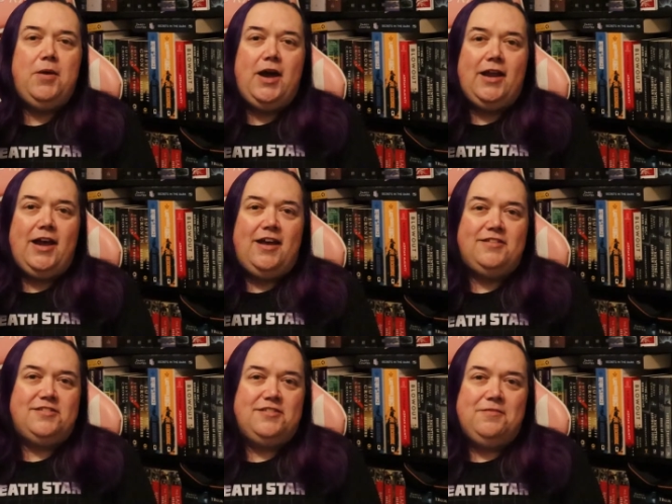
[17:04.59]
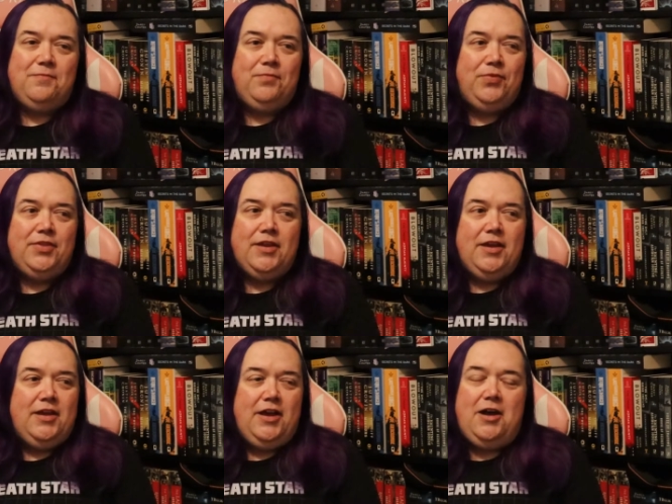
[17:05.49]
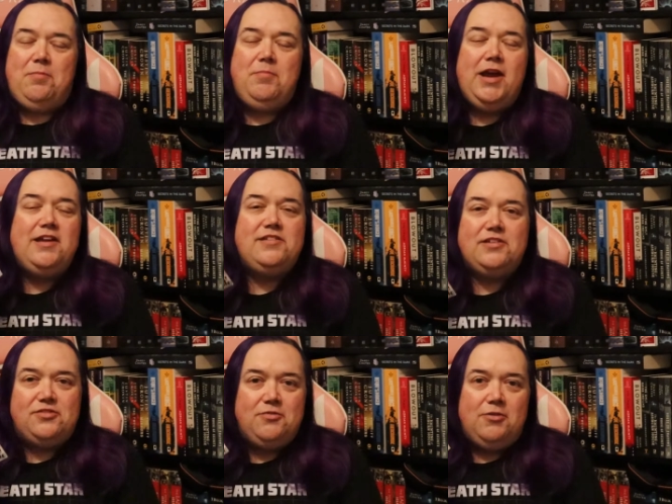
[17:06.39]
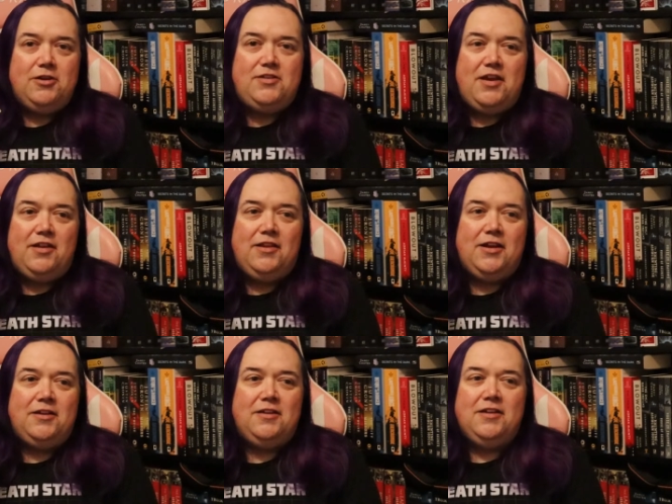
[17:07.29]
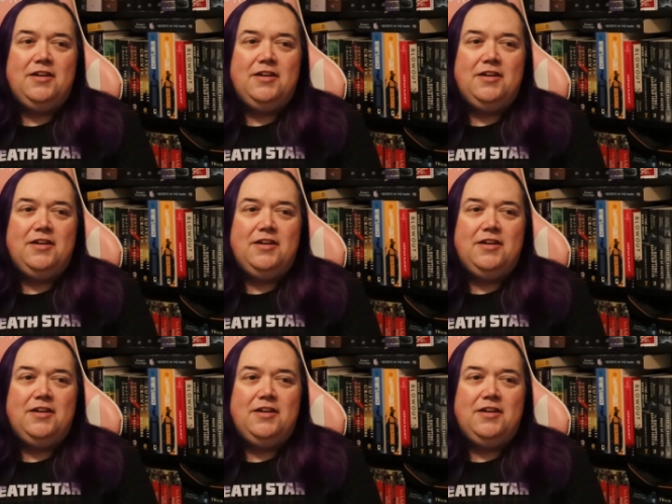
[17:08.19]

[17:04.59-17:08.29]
badass, amazing storytelling.